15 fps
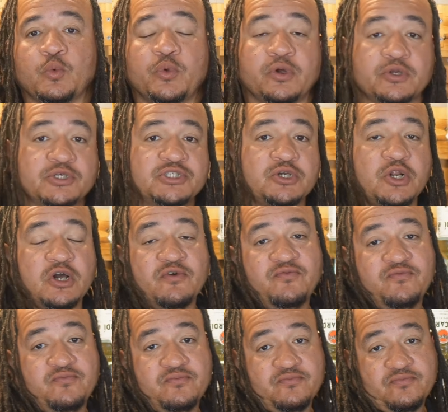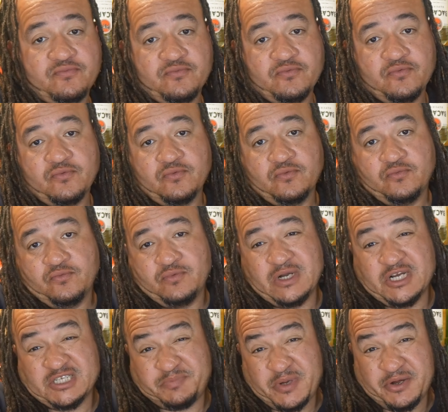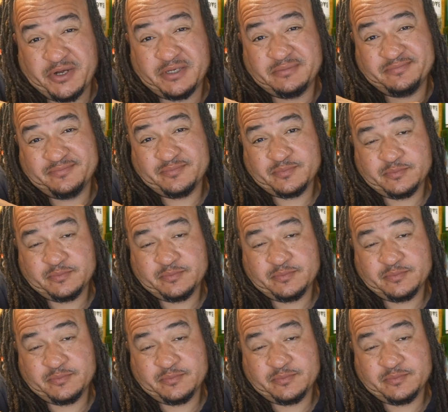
we're going to start off with our spirit.